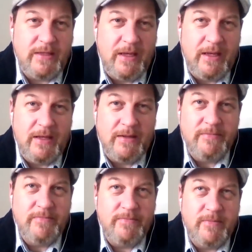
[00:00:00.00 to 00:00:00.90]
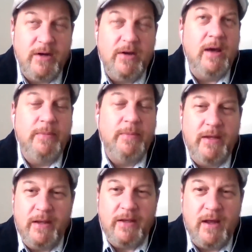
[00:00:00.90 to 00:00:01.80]
and are not being
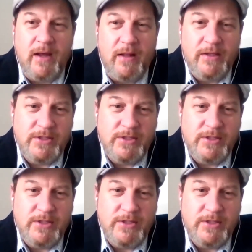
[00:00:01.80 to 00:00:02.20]
acknowledged.